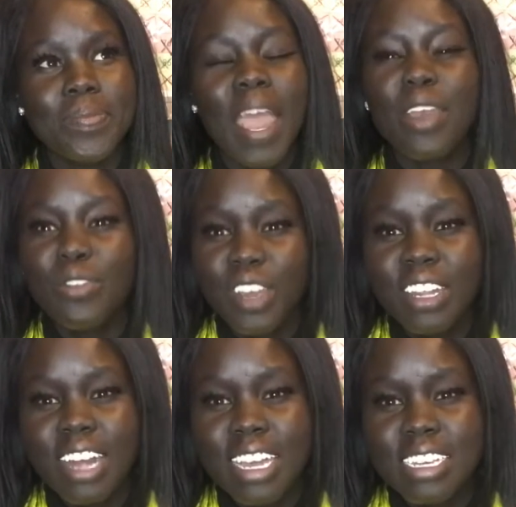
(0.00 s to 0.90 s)
I
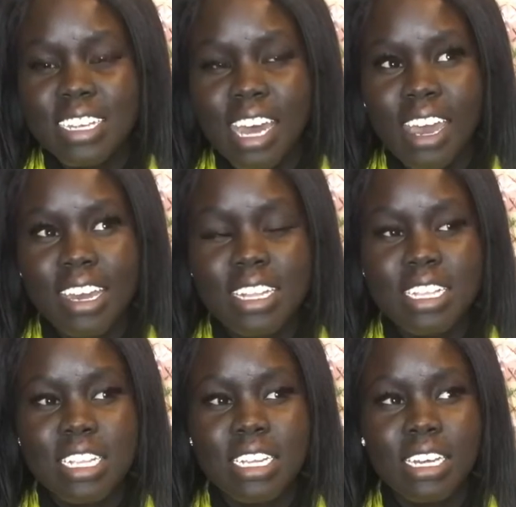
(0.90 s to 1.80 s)
realize
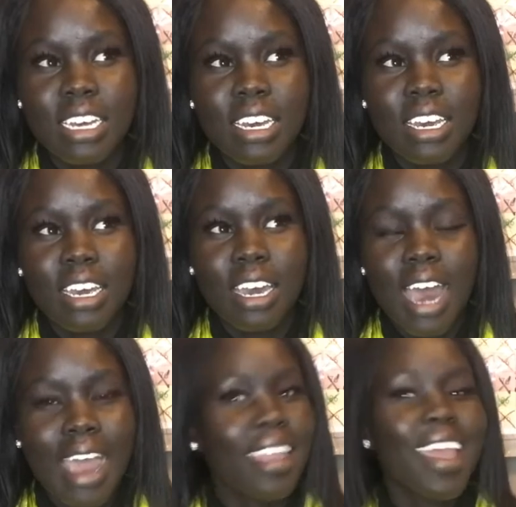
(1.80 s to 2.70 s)
that I